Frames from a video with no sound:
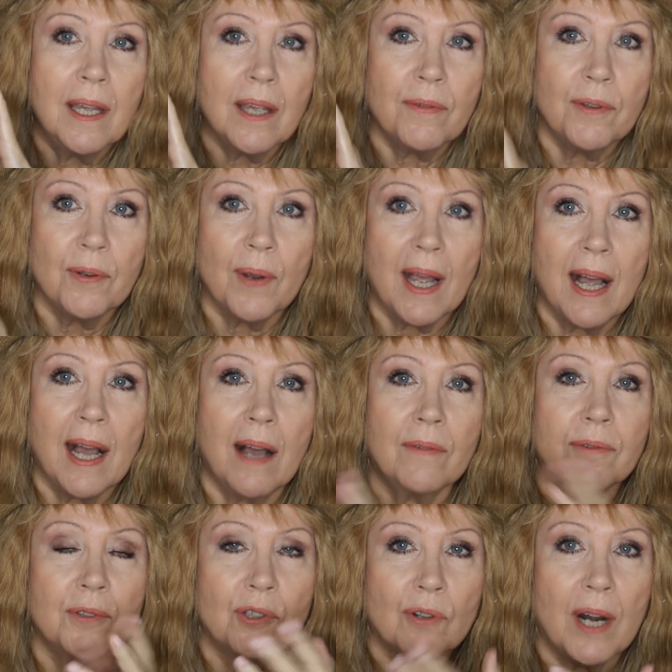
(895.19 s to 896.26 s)
If you
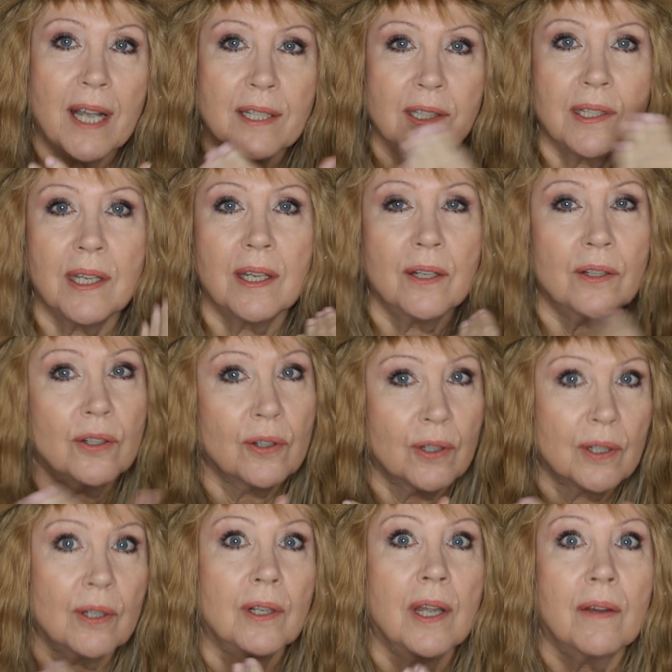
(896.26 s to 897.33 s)
have dry skin, you're
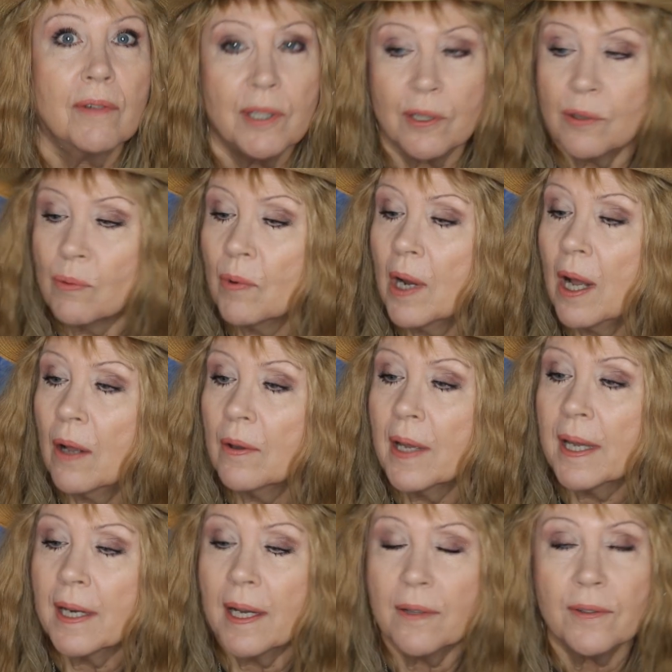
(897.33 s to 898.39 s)
gonna love it as well.
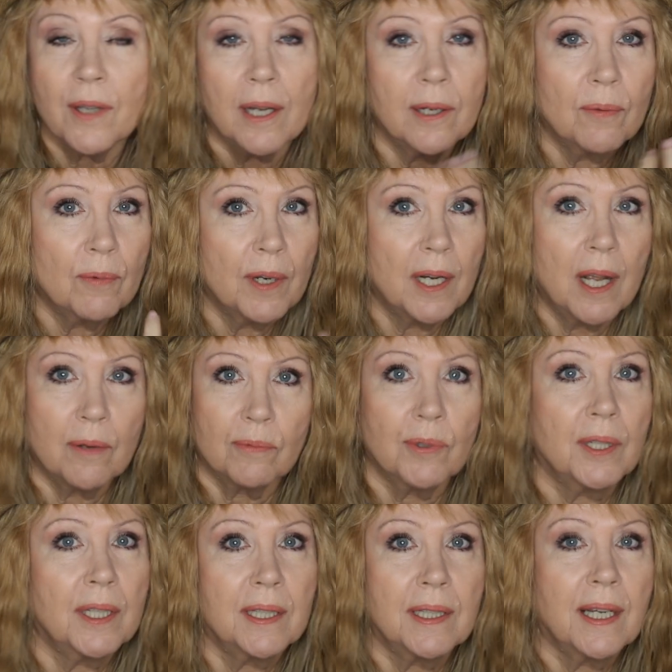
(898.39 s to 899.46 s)
And I thought it went on
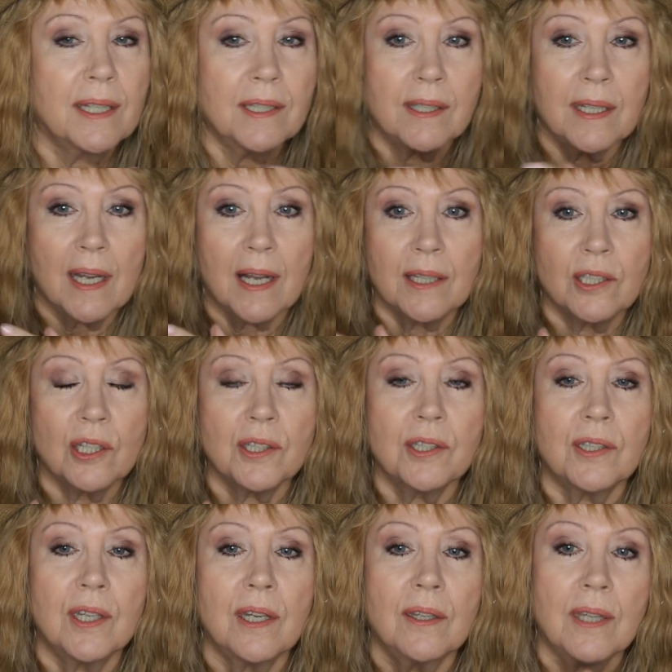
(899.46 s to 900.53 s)
really nicely. I
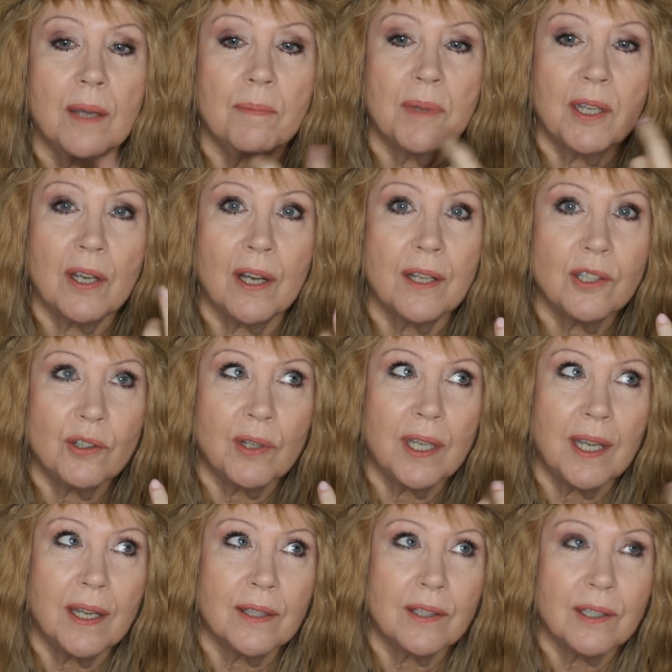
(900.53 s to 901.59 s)
just think that because you
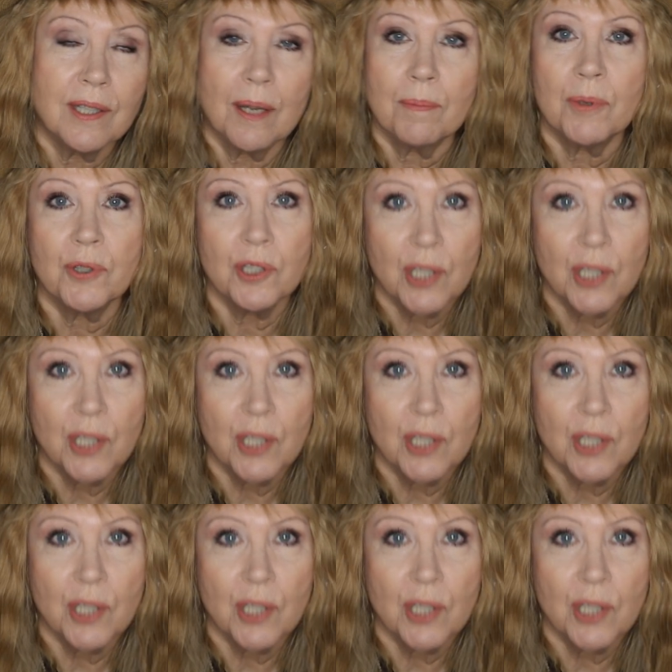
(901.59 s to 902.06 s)
can't sample